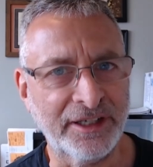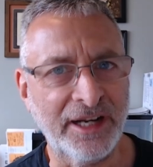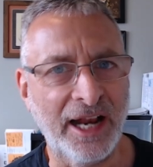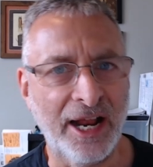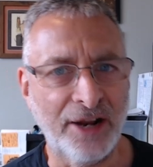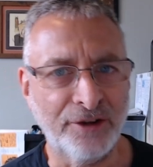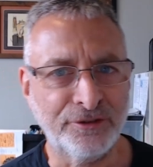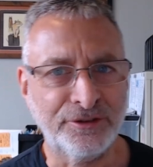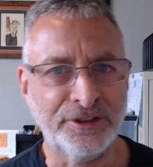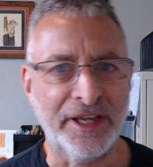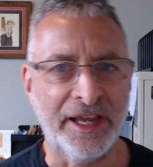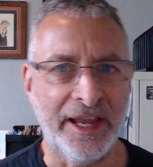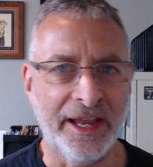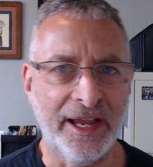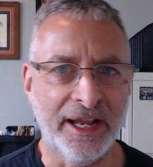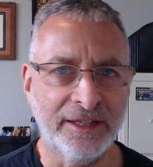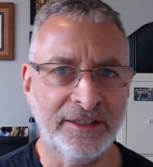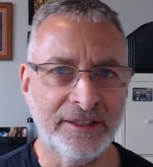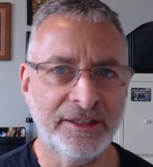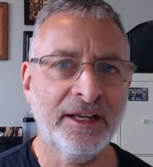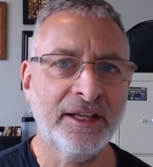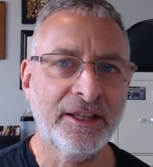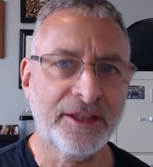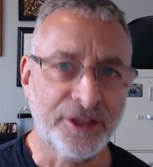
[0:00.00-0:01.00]
how to add
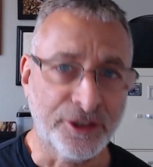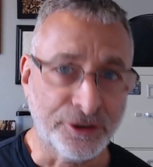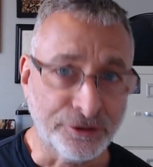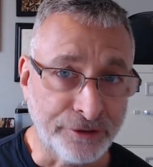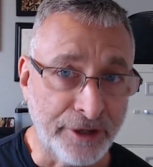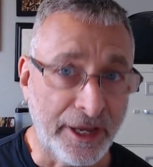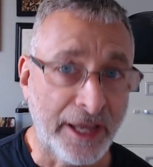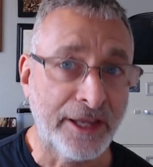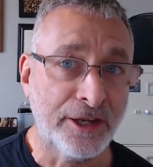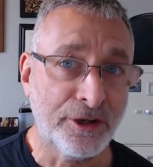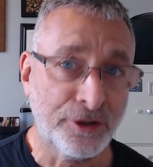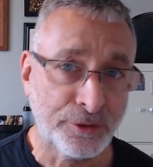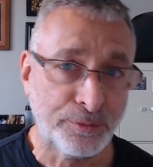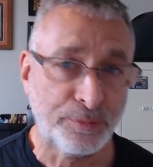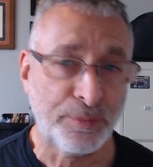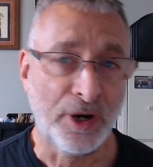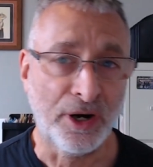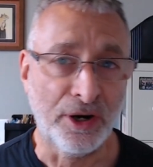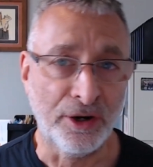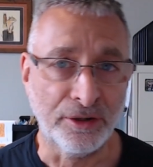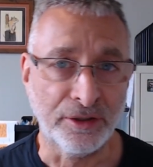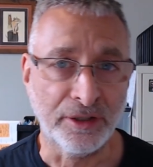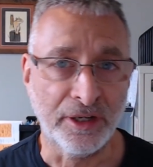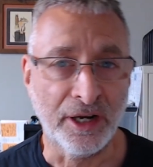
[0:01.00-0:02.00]
the layered
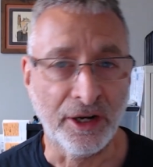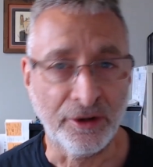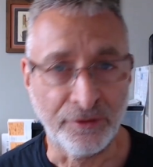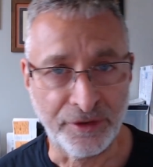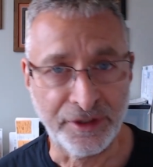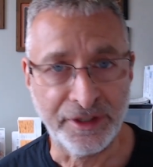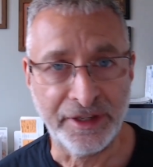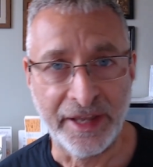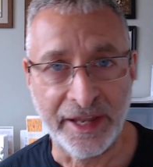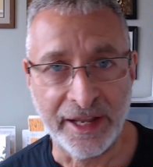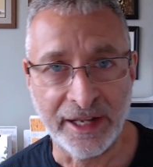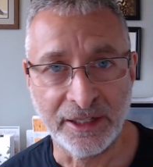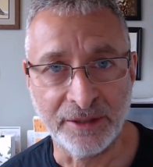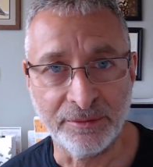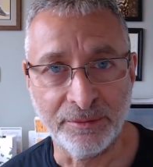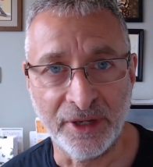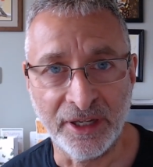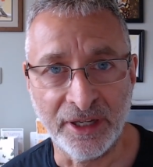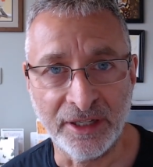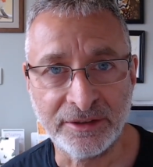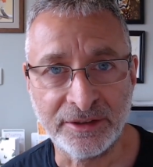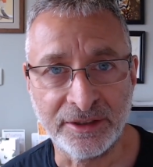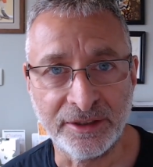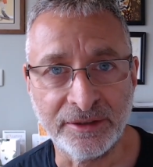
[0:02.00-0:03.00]
part of the
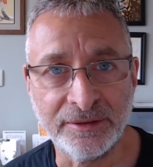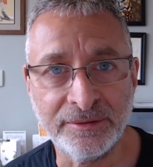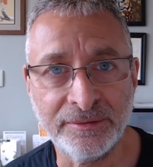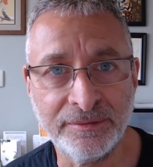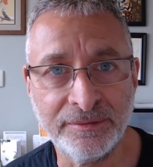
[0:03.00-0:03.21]
animation.